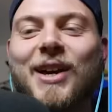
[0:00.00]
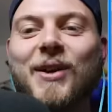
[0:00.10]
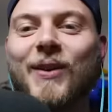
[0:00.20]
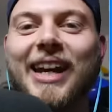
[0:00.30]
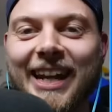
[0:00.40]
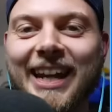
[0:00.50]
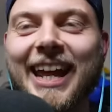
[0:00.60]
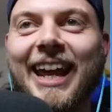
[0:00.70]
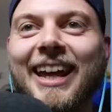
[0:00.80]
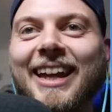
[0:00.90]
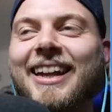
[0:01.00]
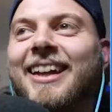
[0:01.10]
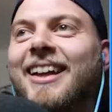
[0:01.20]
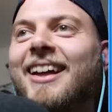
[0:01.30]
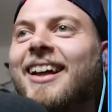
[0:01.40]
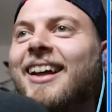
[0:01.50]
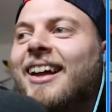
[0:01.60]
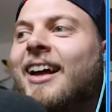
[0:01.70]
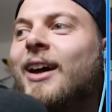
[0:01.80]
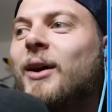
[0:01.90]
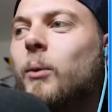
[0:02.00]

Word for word: Yes! We did it! Oh!